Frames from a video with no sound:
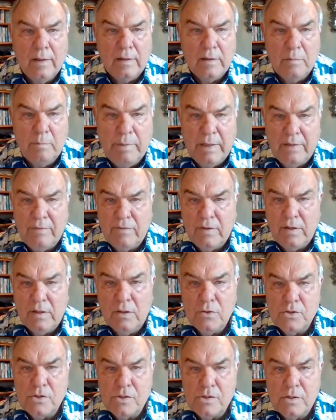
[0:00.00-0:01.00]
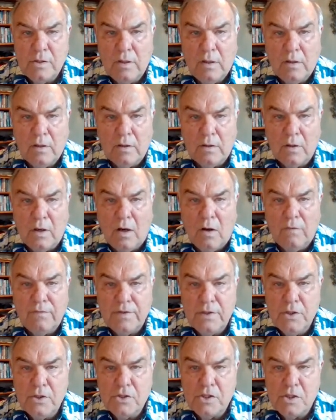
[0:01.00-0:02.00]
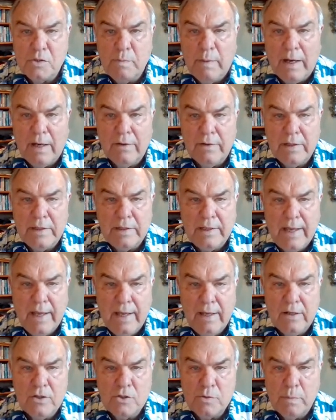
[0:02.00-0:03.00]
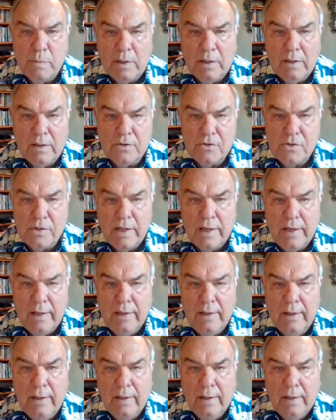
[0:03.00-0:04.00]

the benthos are often used as bioindicators because they,